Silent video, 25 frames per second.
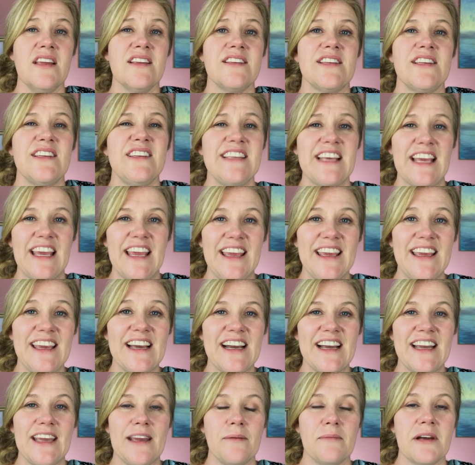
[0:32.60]
Today,
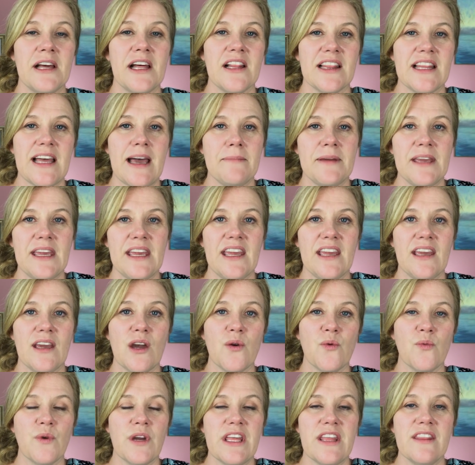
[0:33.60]
I am
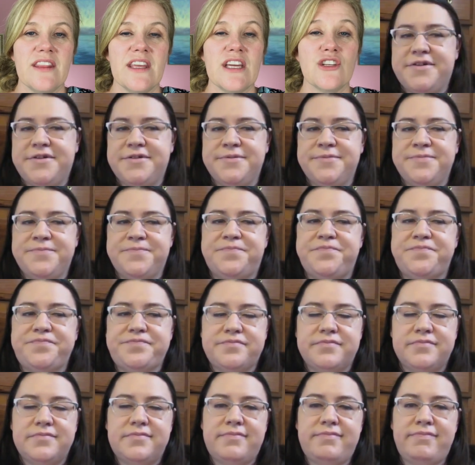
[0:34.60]
collabing with Julia
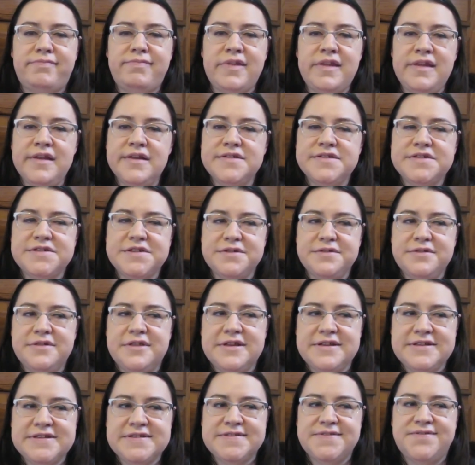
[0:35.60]
Marie and
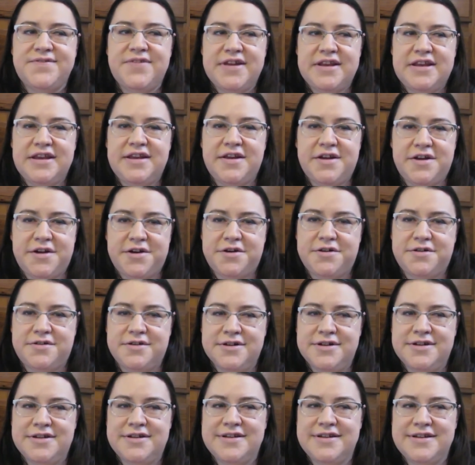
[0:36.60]
several other
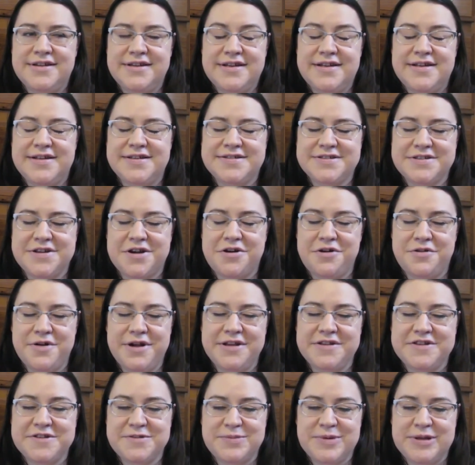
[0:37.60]
fantastic
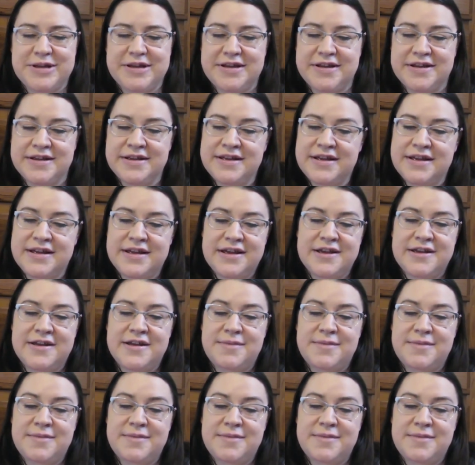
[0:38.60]
YouTubers, and we are